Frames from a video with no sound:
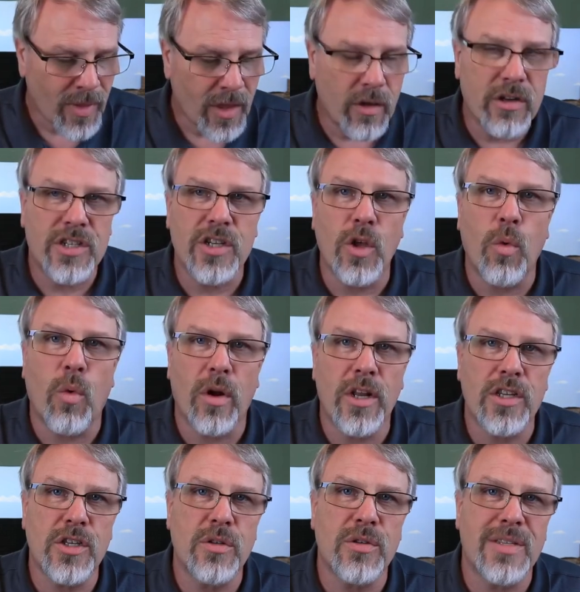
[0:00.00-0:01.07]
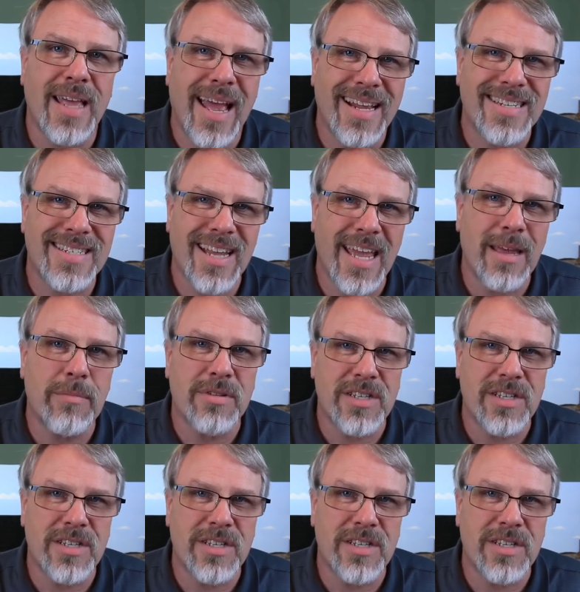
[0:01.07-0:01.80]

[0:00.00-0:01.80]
you still want to use that same